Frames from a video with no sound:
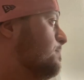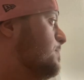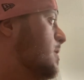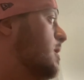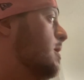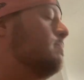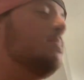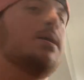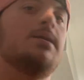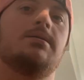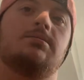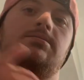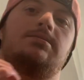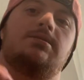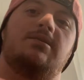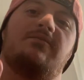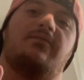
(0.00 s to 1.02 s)
but I'm gonna
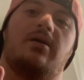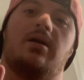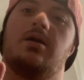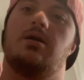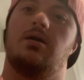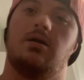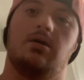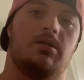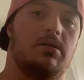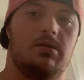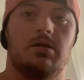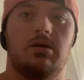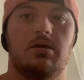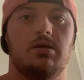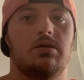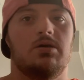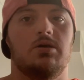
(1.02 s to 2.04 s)
see if I can
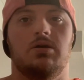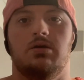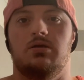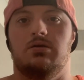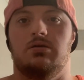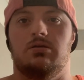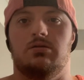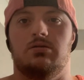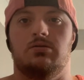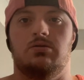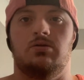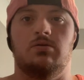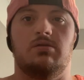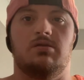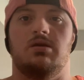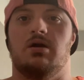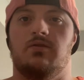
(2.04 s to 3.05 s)

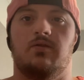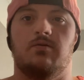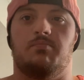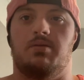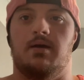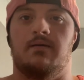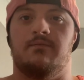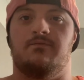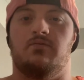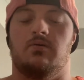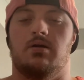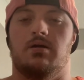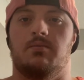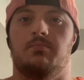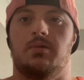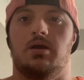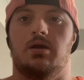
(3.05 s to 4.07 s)
use the other
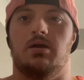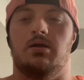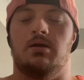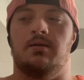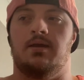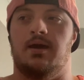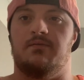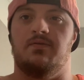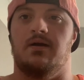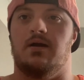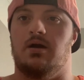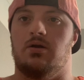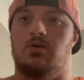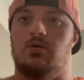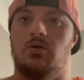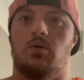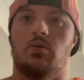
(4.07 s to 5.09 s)
platform and have
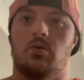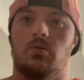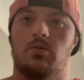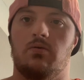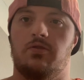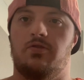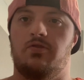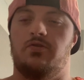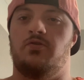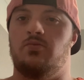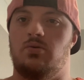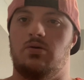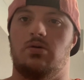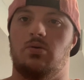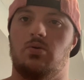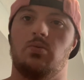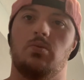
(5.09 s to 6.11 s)
that go
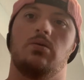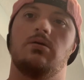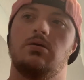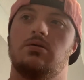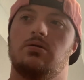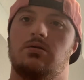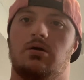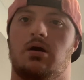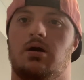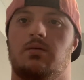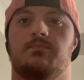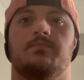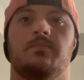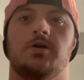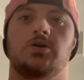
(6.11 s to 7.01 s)
through um,